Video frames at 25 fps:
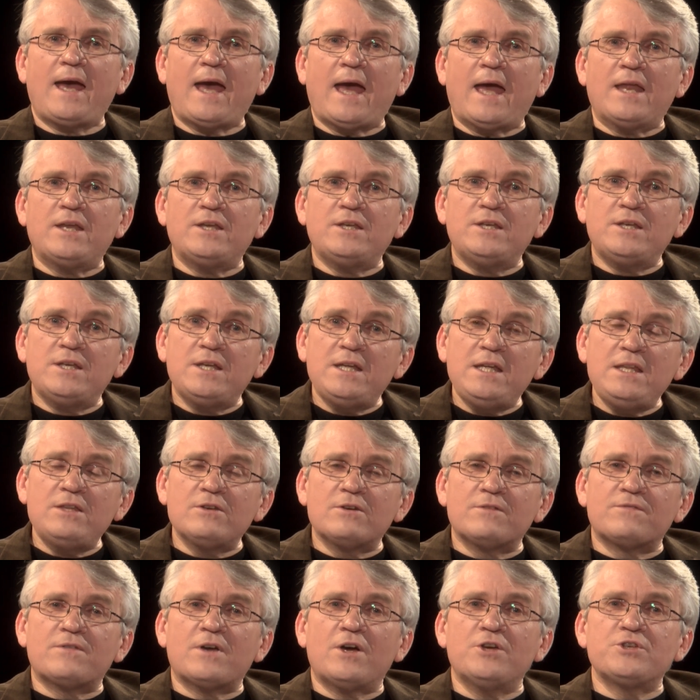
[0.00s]
and
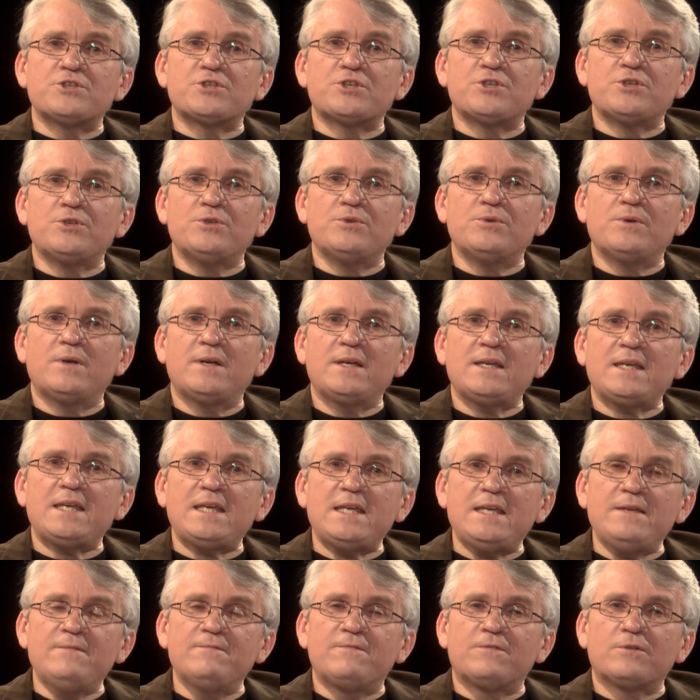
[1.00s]
neither of those two
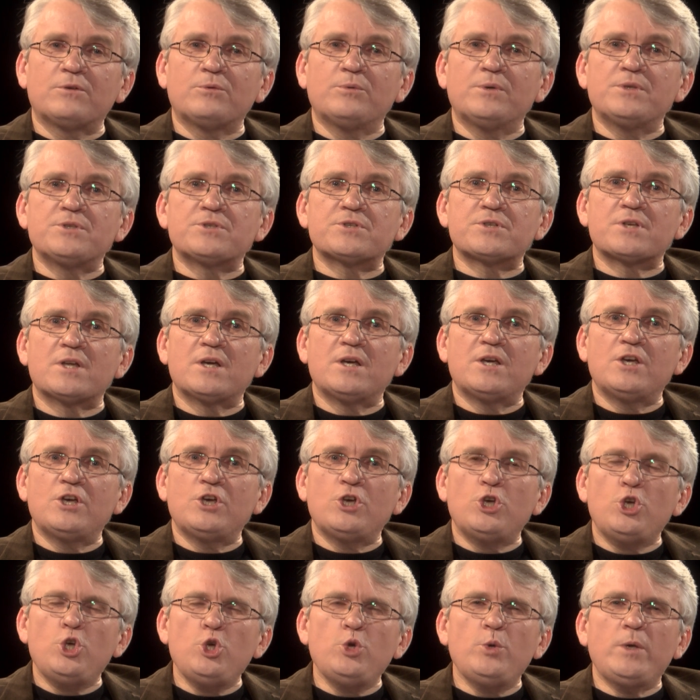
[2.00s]
influenced
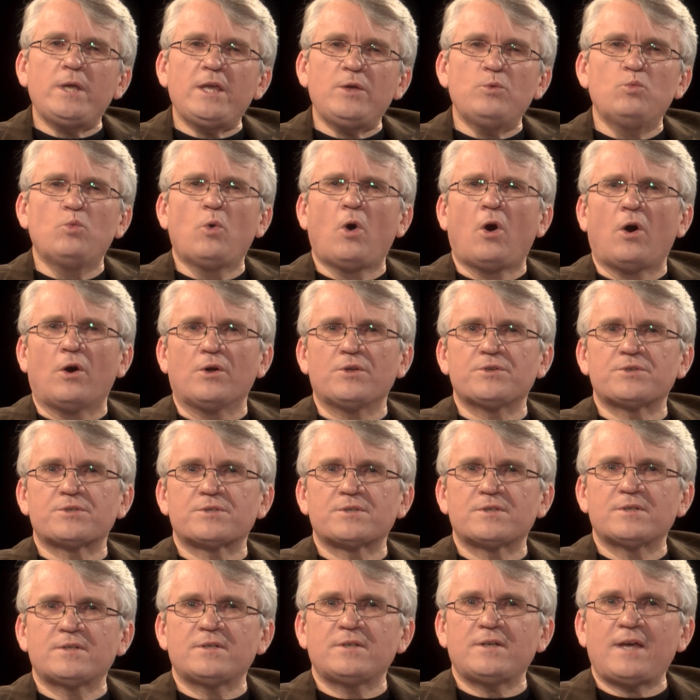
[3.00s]
who he was
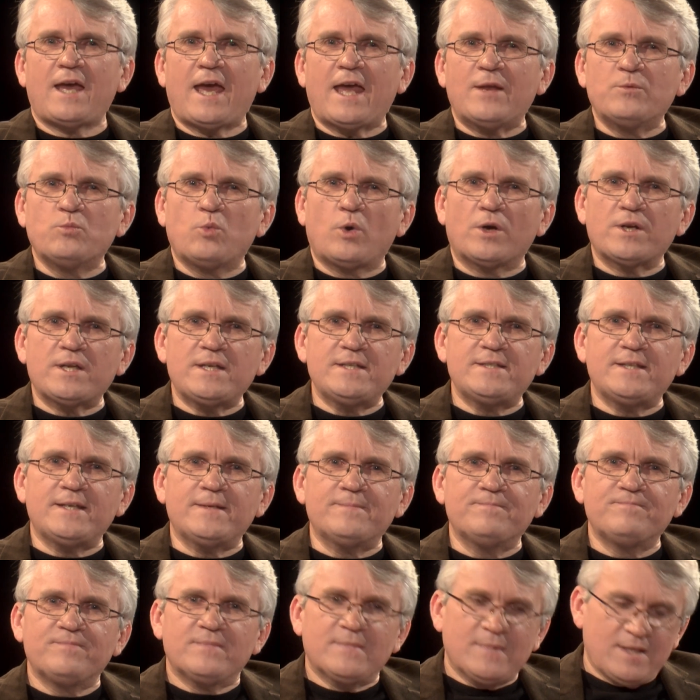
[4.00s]
and what he
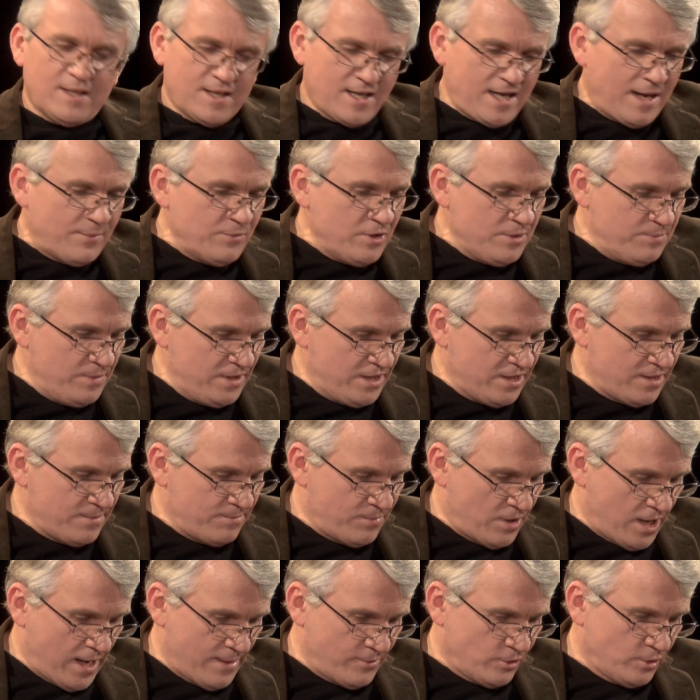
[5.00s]
did. Come with me to the
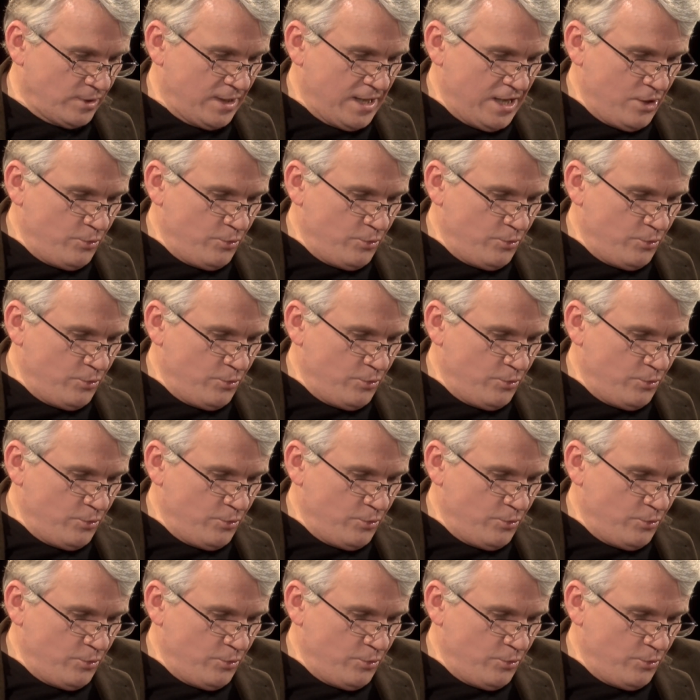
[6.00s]
Bible.